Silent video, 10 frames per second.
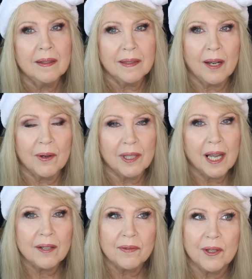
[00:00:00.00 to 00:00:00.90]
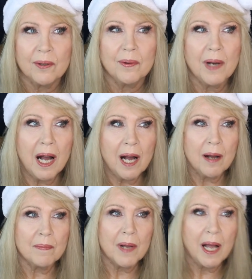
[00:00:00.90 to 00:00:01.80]
Now, a lot of you
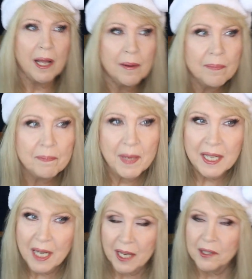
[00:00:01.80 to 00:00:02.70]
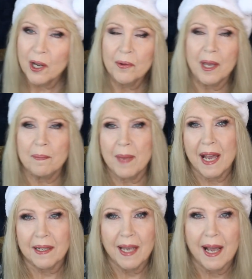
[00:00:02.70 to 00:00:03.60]
may not know that
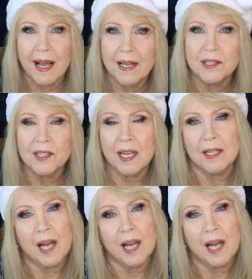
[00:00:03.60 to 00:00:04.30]
MAC has an